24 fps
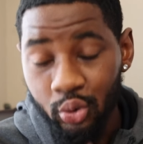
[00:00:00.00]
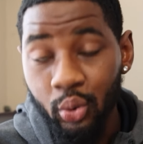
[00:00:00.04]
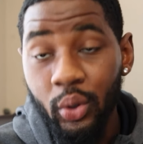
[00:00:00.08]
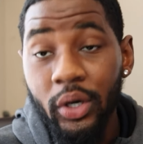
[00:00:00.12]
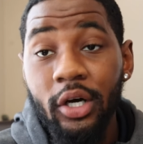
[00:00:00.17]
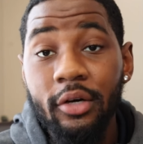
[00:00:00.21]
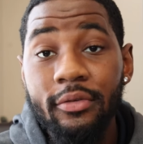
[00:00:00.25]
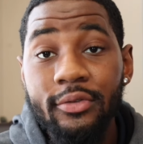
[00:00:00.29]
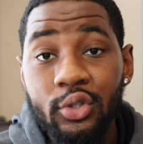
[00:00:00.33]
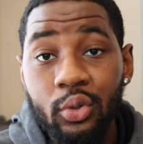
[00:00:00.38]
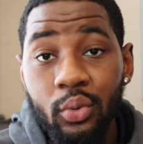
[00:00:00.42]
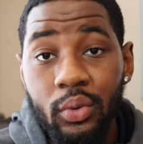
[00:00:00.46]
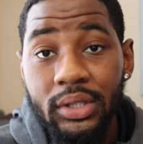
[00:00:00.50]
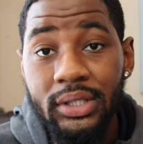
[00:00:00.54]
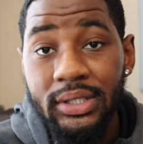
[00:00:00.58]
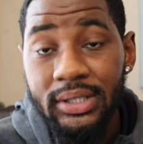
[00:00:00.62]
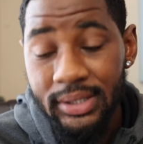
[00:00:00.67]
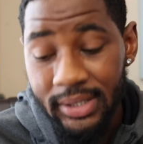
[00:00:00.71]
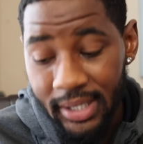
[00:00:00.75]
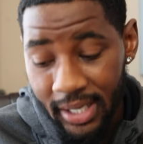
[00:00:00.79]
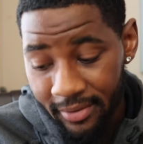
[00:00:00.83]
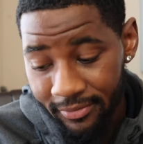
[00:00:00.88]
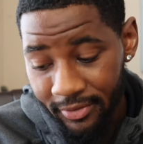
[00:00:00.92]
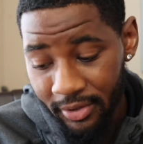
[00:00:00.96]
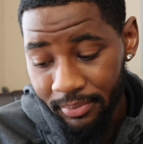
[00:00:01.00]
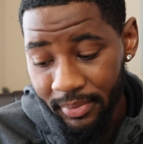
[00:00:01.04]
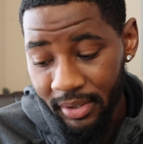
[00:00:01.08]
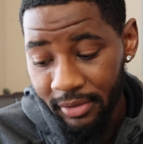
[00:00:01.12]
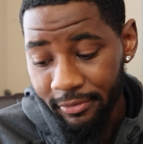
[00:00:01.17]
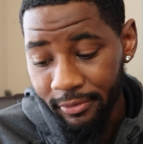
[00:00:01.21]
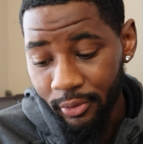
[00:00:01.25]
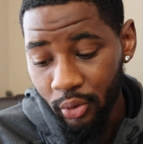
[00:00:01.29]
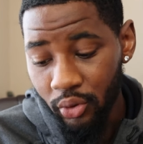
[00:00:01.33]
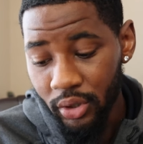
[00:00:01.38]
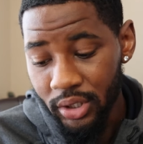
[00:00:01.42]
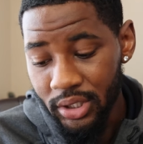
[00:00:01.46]
1227
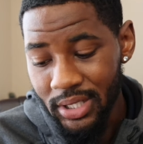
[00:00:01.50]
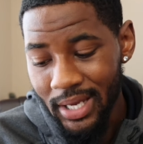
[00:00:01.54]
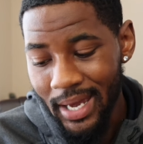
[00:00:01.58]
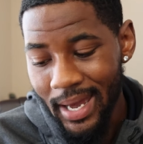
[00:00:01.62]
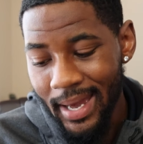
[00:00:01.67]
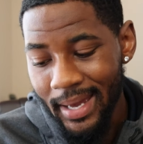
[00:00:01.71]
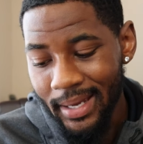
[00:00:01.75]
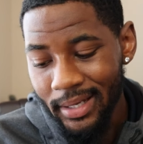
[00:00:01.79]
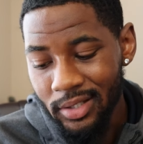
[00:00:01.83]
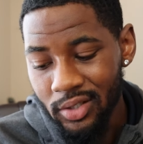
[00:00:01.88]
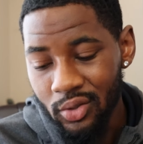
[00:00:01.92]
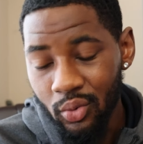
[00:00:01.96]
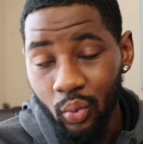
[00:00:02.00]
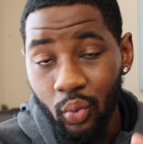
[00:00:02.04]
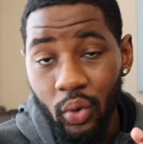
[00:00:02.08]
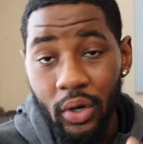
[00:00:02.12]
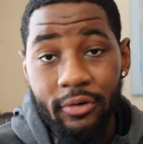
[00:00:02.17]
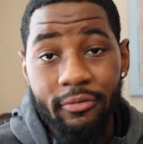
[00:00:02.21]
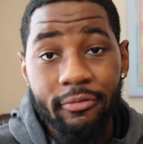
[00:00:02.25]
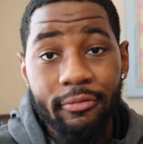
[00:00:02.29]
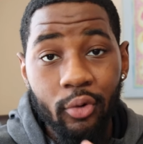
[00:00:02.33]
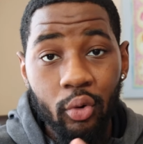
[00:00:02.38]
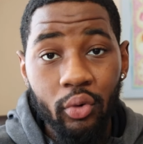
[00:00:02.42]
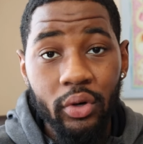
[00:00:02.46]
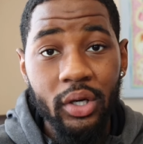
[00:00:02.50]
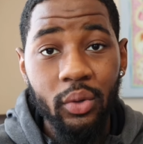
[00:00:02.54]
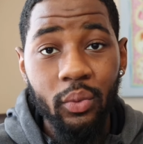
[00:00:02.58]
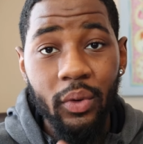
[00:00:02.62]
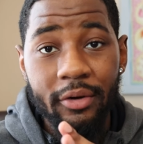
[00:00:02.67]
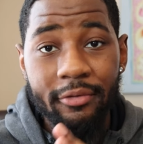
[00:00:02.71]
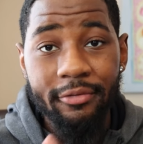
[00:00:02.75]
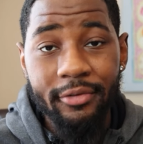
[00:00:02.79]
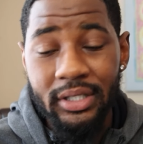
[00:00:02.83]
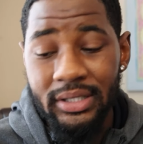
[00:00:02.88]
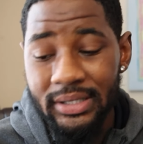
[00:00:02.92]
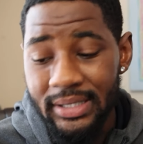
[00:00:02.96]
before tax,
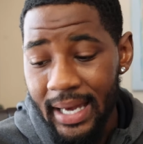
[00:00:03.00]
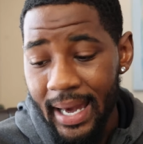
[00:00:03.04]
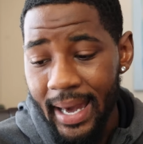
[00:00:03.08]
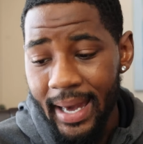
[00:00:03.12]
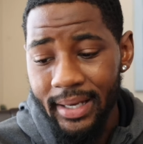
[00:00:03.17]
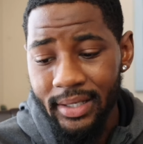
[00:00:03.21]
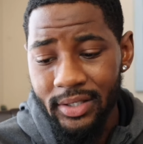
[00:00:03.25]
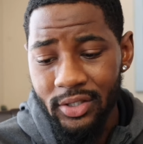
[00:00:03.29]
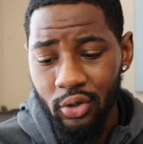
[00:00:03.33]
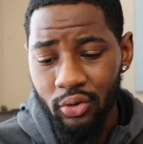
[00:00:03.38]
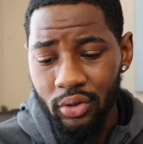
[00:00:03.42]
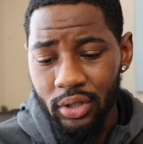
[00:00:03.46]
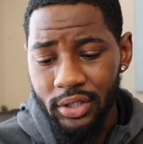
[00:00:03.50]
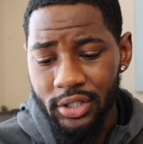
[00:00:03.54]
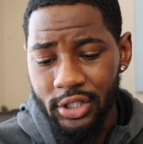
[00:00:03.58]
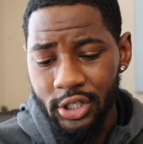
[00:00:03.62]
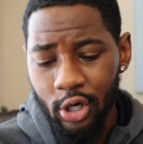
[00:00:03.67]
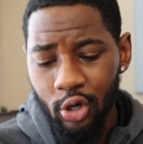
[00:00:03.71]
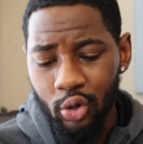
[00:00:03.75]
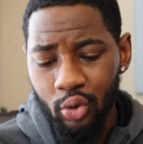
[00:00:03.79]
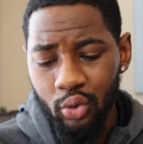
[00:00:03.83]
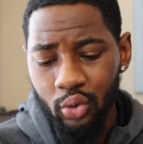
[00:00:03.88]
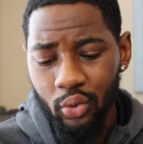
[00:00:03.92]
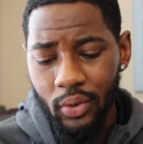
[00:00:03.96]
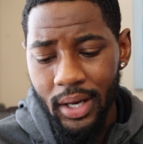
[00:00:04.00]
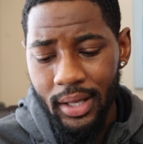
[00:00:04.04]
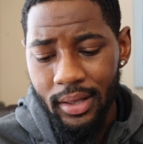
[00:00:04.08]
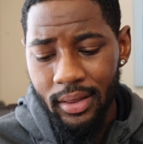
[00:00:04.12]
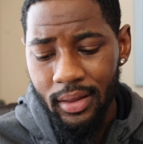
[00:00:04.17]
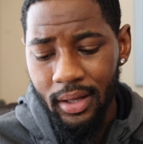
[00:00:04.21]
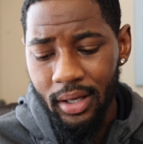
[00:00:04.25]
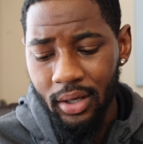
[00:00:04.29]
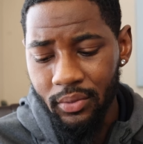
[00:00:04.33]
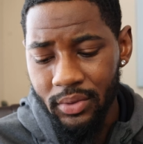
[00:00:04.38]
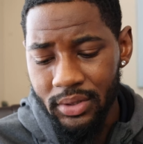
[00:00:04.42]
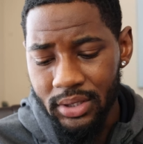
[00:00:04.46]
141 for tax. So the total I
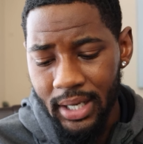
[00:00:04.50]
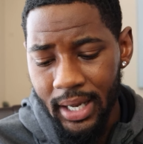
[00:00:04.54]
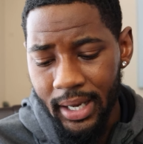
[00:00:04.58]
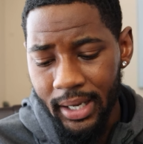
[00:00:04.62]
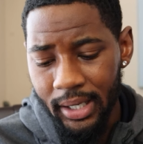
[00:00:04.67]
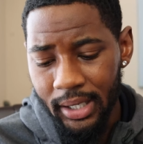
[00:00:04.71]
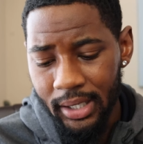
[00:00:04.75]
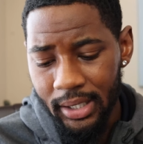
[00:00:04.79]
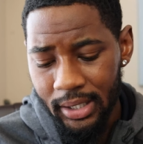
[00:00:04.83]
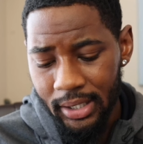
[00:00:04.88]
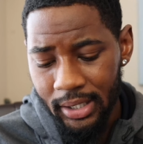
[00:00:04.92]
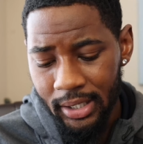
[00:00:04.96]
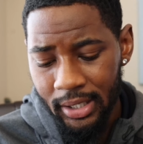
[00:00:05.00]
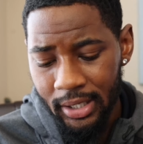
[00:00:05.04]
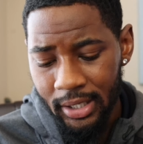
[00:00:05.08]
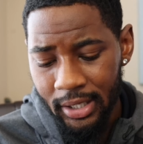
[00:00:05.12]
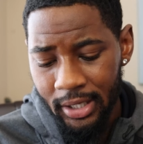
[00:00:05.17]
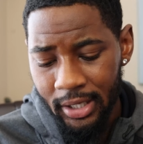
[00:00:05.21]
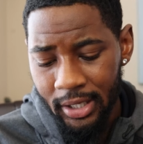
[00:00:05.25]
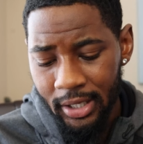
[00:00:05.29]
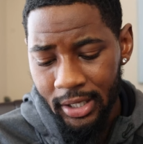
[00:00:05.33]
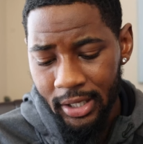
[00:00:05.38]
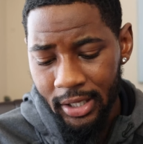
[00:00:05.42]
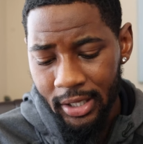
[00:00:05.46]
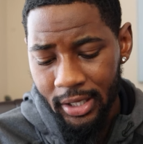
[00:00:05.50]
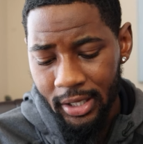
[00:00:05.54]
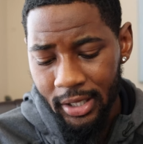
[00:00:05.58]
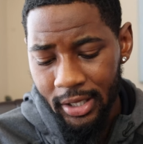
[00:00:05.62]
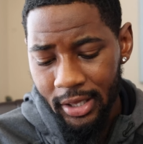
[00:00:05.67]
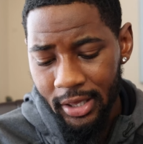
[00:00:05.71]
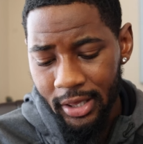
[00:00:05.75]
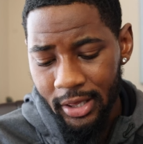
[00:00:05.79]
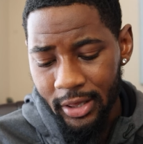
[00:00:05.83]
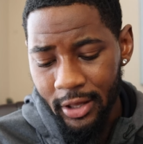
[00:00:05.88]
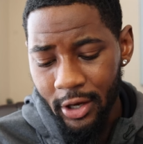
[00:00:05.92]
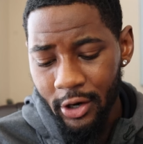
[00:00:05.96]
think was like
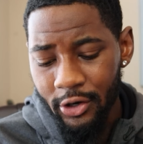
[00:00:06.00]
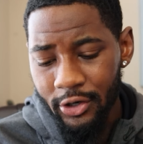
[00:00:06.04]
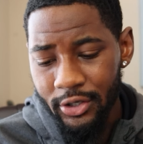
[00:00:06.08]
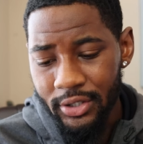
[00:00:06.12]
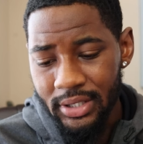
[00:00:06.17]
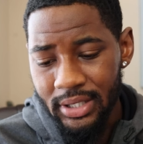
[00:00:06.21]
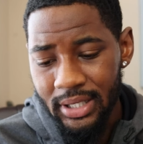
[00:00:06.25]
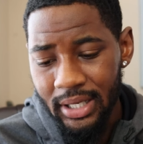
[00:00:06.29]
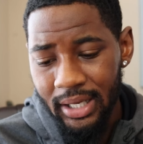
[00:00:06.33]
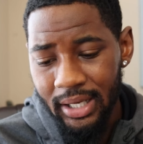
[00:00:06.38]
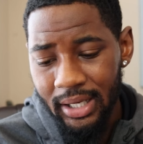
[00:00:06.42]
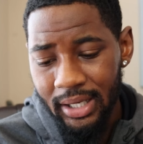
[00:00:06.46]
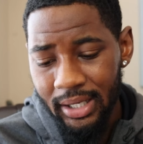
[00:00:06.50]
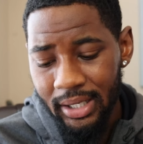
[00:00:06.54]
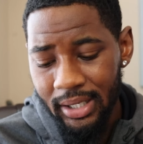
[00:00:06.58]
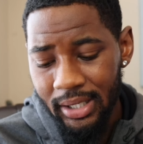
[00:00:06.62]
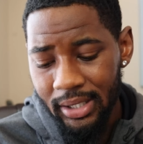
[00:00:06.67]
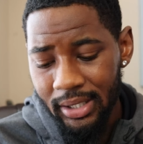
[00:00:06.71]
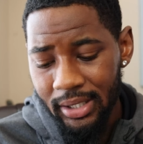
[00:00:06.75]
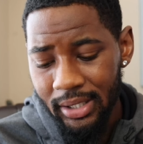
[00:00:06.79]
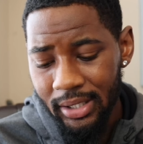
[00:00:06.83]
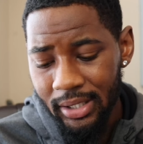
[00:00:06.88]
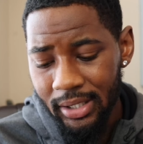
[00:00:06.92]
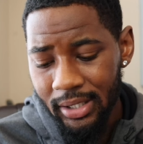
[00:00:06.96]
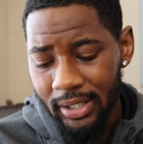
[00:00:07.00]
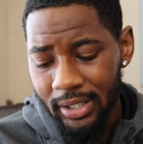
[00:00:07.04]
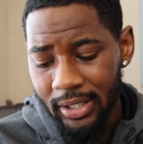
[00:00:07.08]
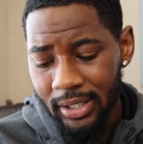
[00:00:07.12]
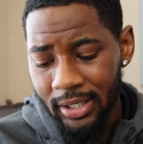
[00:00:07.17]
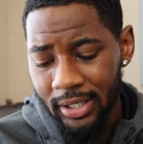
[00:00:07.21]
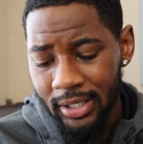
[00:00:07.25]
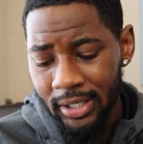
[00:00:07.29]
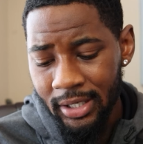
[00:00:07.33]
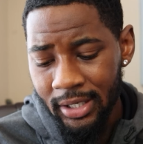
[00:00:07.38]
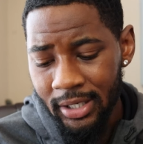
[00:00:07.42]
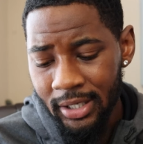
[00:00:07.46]
13.
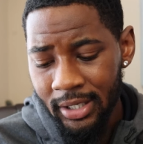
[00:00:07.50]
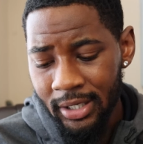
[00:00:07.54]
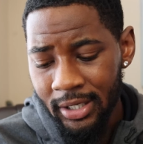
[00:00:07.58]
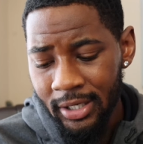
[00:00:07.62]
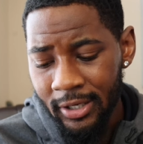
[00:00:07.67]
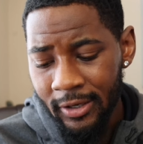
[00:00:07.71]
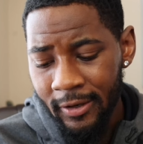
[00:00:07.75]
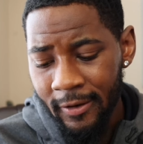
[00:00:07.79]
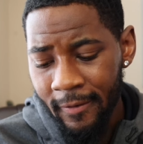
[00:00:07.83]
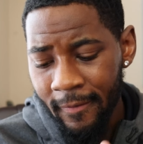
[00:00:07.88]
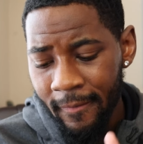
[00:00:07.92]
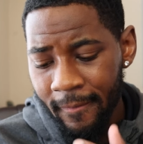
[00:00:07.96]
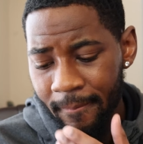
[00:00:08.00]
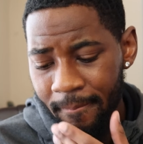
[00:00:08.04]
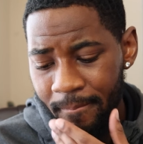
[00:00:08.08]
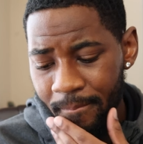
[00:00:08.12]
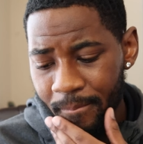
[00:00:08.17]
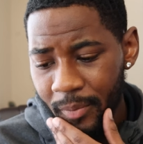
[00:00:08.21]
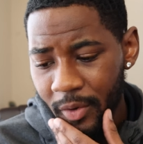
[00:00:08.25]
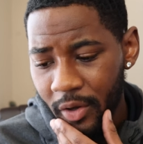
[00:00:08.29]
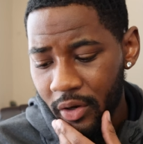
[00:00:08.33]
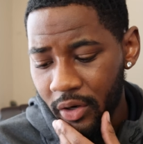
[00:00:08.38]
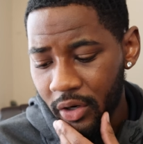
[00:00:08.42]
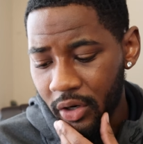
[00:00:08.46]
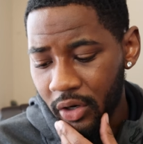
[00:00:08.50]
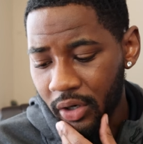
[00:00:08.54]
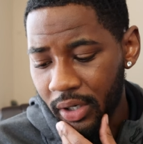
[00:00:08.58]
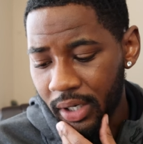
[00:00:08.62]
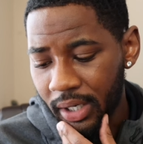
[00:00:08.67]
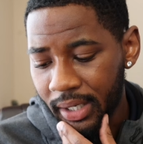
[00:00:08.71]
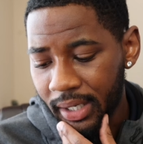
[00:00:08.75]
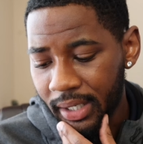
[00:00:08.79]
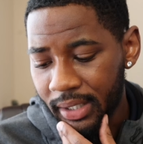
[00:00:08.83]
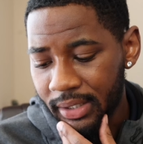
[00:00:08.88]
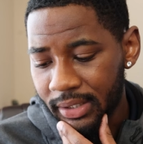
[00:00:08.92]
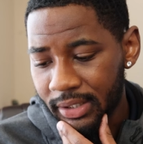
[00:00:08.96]
Hold on,
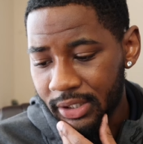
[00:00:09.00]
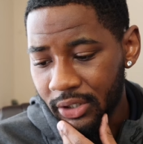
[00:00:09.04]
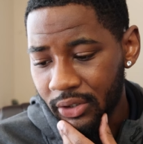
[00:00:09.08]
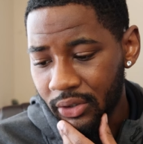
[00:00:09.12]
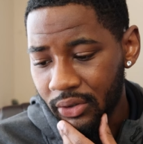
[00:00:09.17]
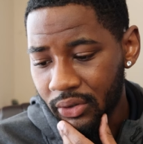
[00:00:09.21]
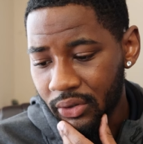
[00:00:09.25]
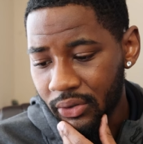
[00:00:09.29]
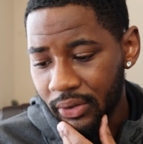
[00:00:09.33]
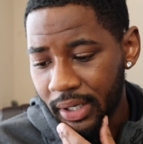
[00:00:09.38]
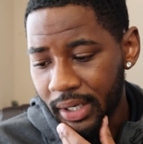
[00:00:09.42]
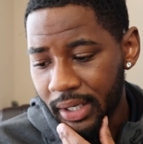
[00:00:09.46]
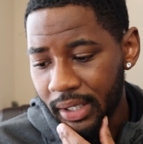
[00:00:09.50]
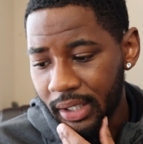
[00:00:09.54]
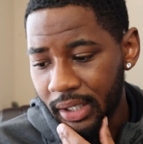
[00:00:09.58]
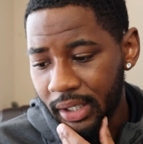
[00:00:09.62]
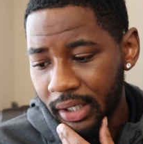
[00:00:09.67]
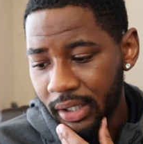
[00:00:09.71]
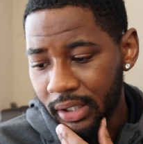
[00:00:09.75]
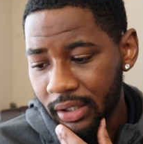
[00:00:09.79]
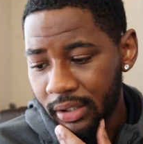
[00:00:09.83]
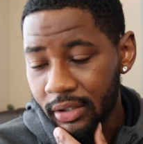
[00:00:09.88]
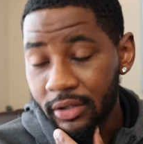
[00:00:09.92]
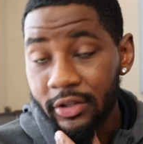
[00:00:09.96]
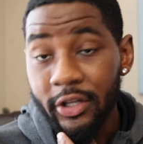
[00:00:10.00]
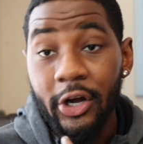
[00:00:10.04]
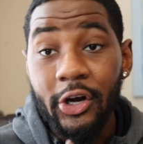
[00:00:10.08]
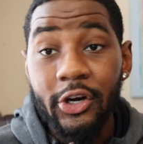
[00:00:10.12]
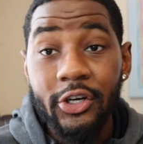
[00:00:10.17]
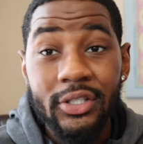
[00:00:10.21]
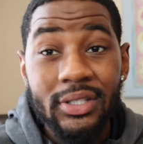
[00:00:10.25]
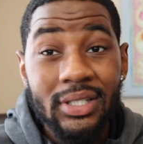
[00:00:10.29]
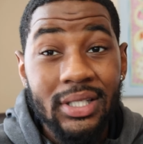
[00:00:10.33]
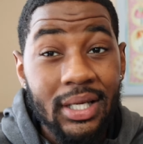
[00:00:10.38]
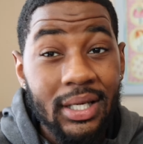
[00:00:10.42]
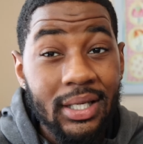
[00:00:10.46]
I got the total right here.
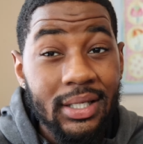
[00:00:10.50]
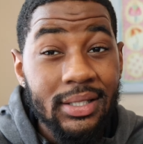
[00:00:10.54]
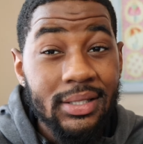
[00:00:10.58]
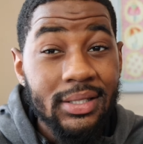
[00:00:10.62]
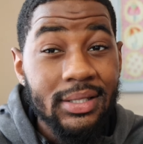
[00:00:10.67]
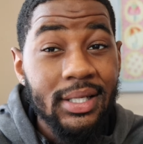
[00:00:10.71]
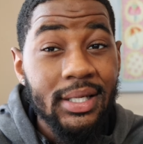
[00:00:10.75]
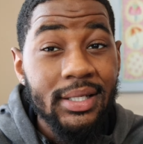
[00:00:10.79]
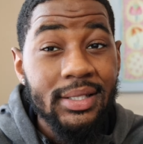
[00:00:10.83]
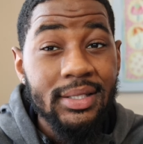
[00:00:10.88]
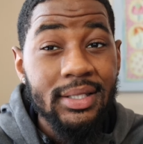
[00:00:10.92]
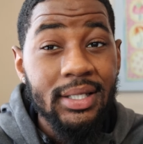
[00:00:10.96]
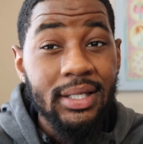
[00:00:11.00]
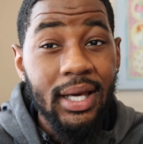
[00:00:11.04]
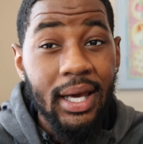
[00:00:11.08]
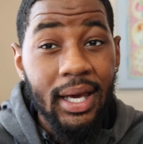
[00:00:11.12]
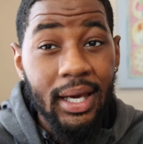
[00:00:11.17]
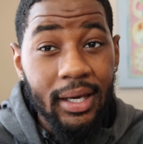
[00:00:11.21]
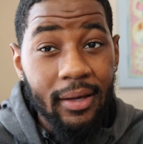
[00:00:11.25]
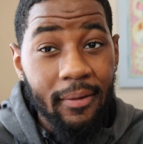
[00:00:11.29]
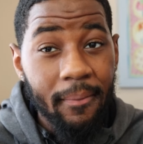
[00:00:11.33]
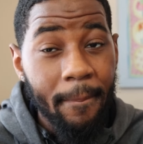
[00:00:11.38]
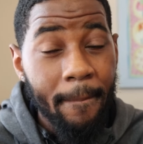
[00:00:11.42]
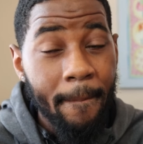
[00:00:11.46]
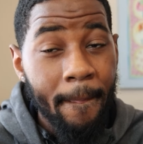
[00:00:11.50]
1368.